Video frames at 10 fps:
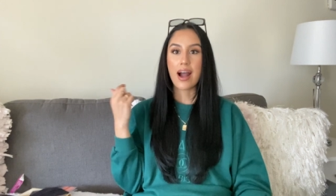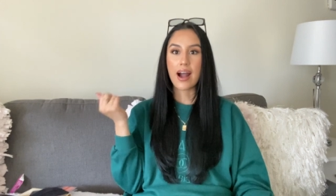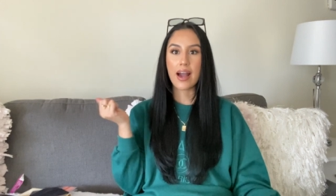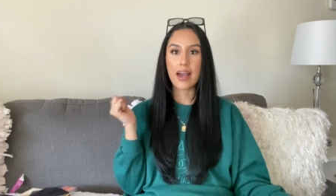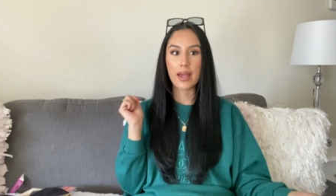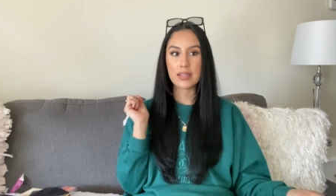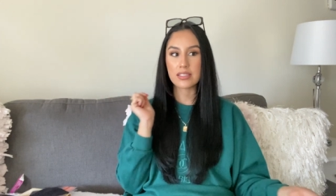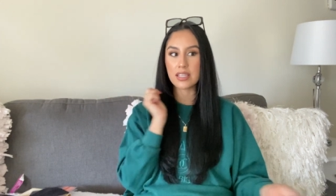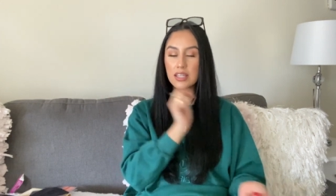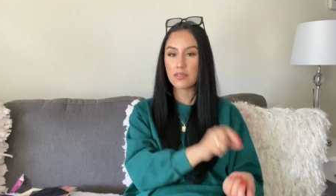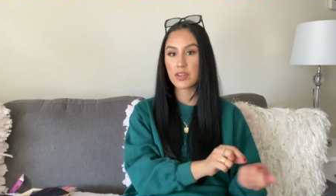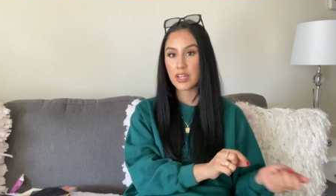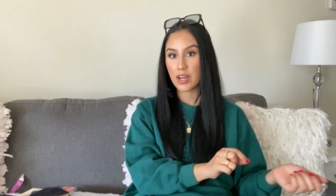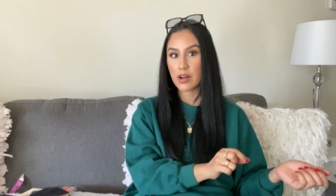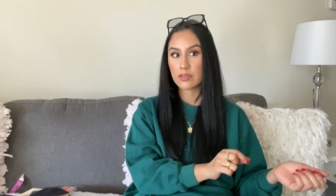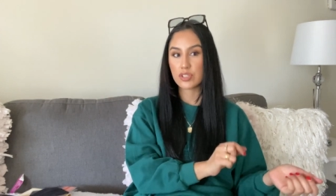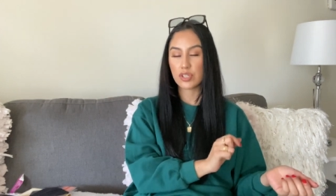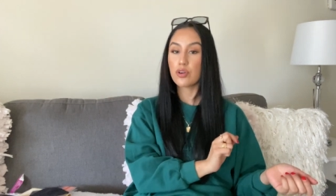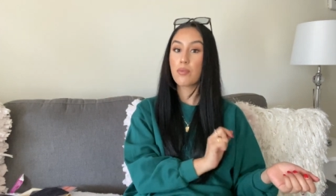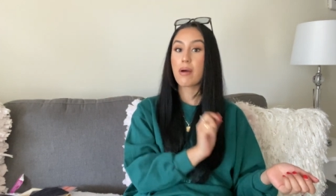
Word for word: I send the video to